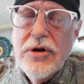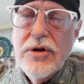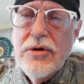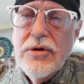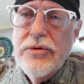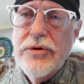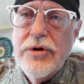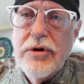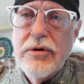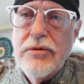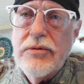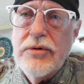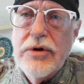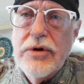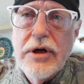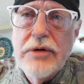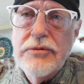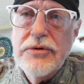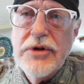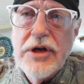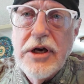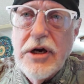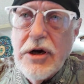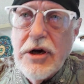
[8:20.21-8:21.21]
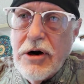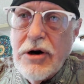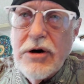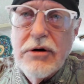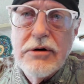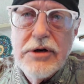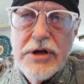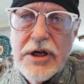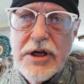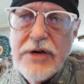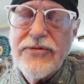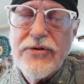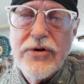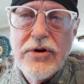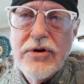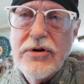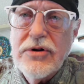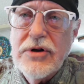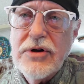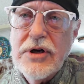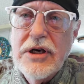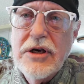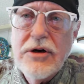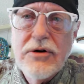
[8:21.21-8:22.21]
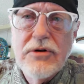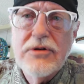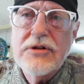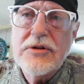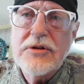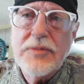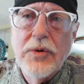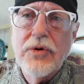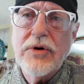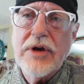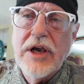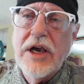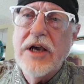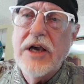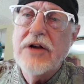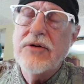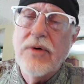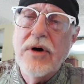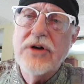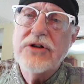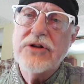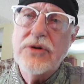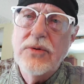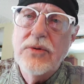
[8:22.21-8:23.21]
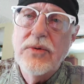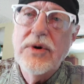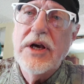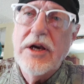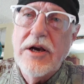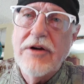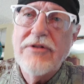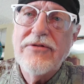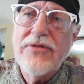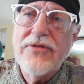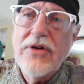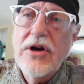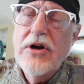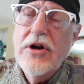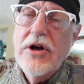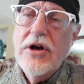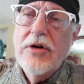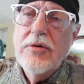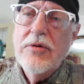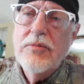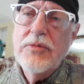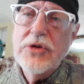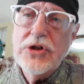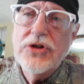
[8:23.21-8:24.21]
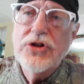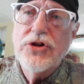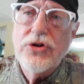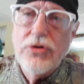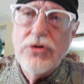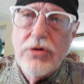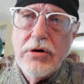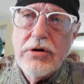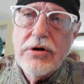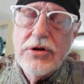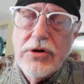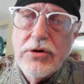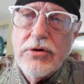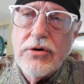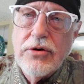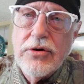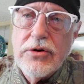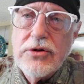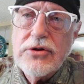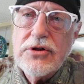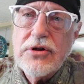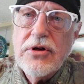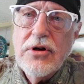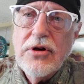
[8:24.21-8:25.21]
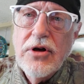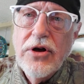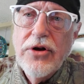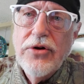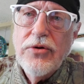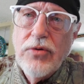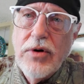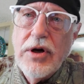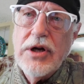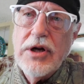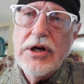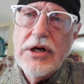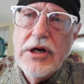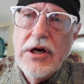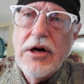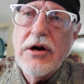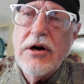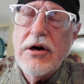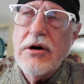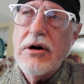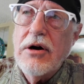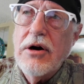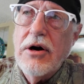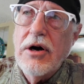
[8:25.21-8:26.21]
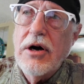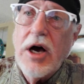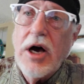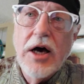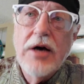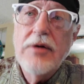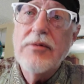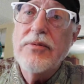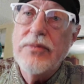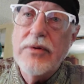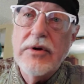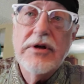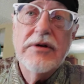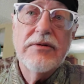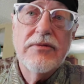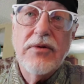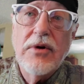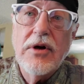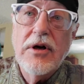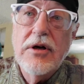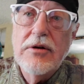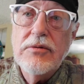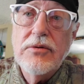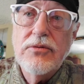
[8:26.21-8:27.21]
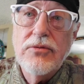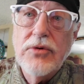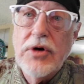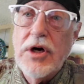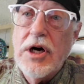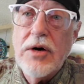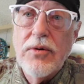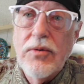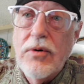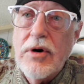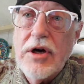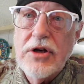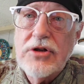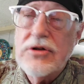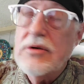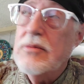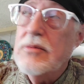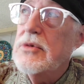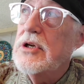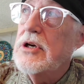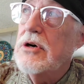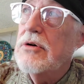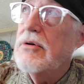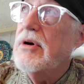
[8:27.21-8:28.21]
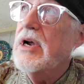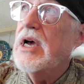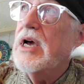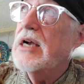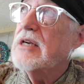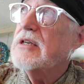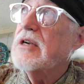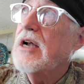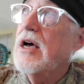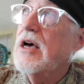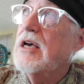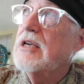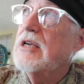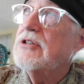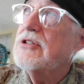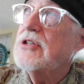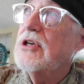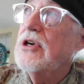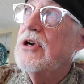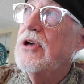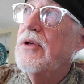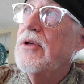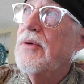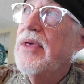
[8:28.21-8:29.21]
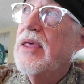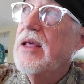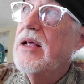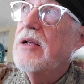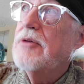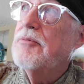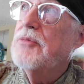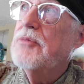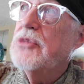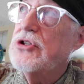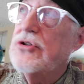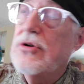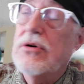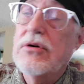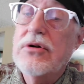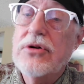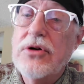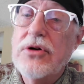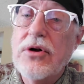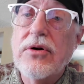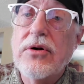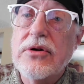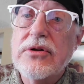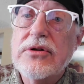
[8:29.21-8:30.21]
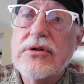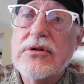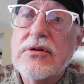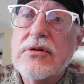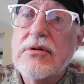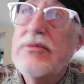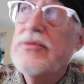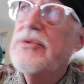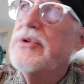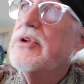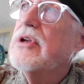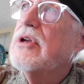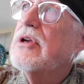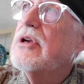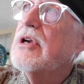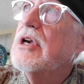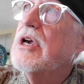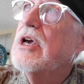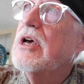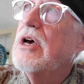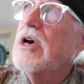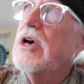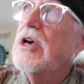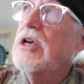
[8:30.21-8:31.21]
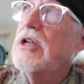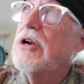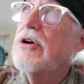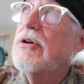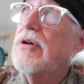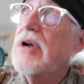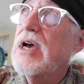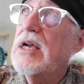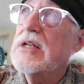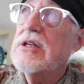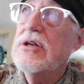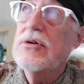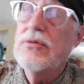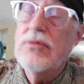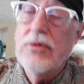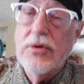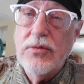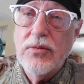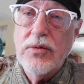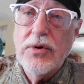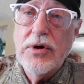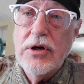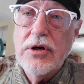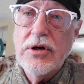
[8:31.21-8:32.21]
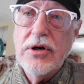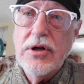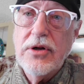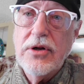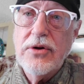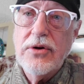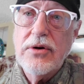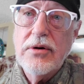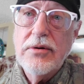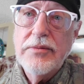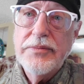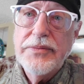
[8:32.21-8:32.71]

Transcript: They're they are definitely here in Spokane, Washington. We have mature adults running are, I believe, uh, when I watch them interact, I see mature adults interacting with one another.